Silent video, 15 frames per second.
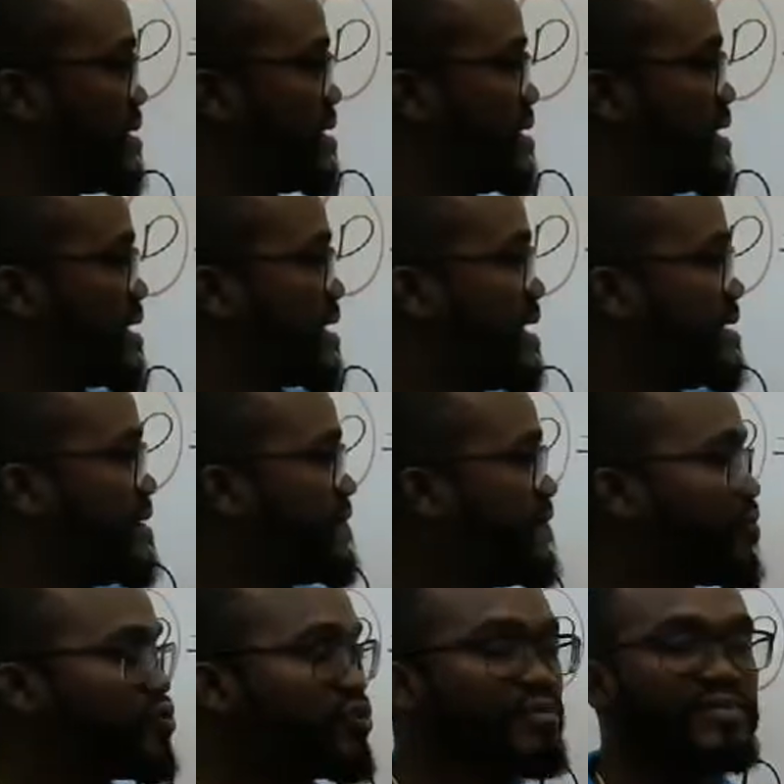Again, the
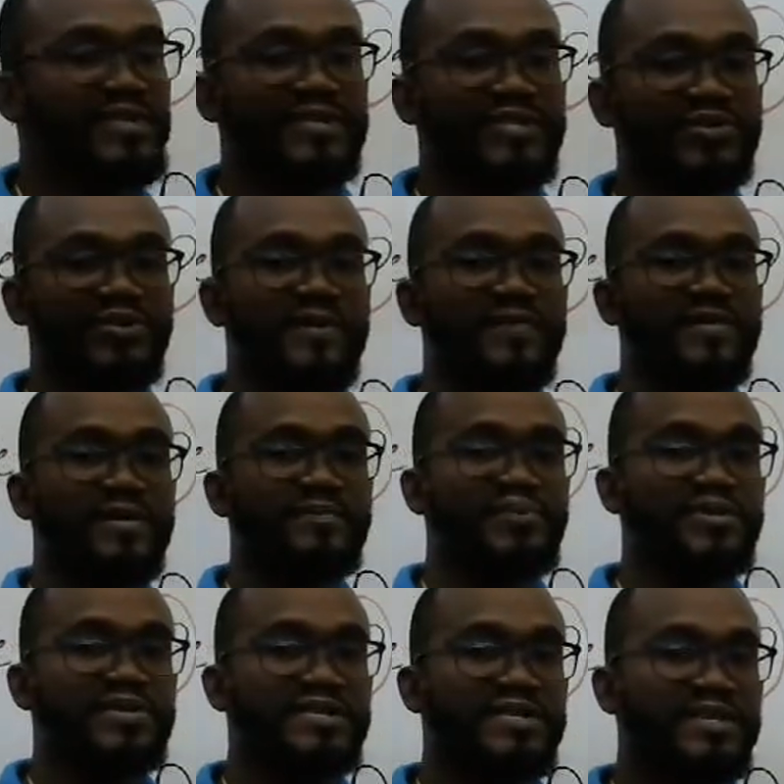volumes that you would have
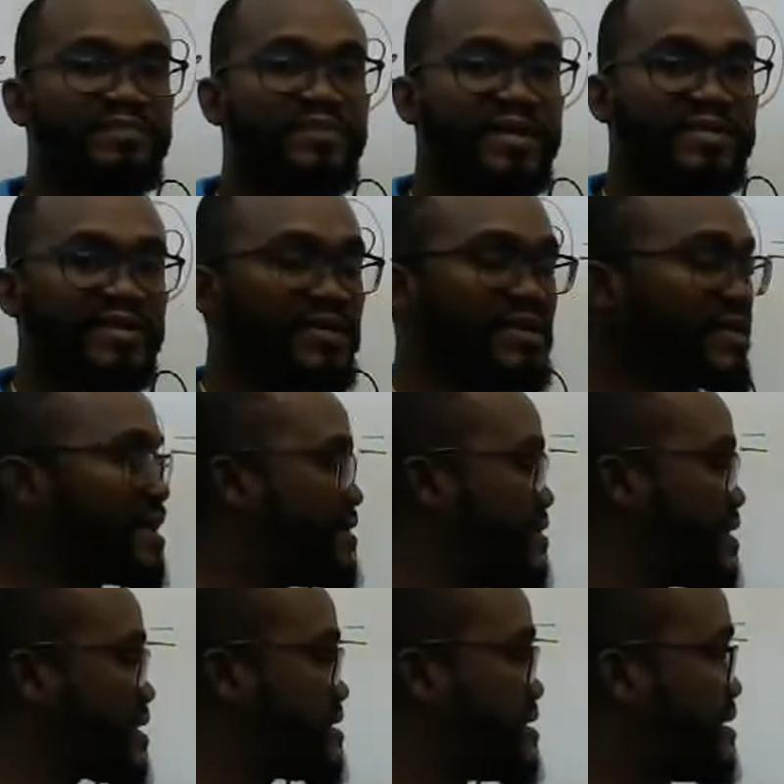computed in a particular
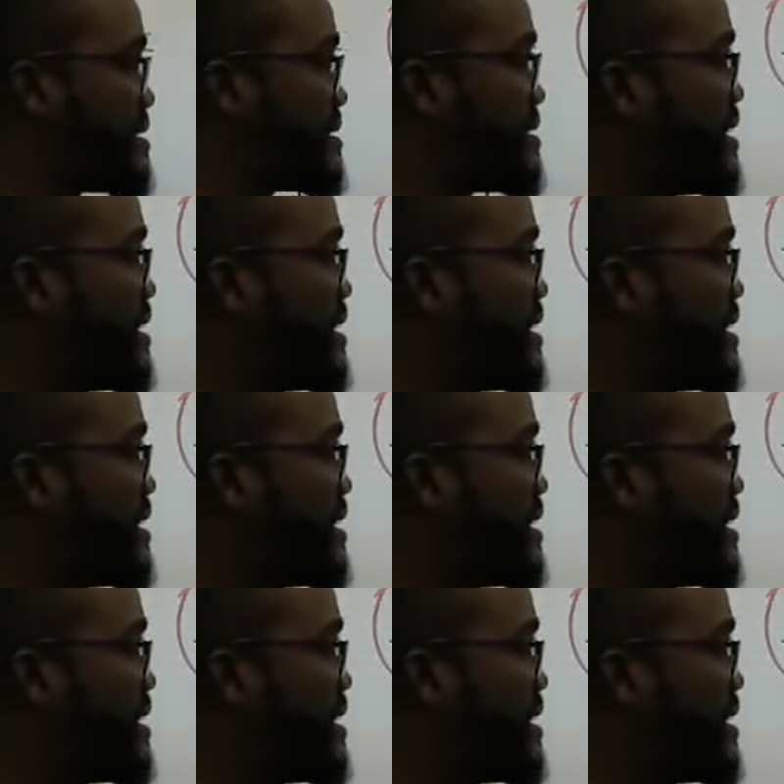direction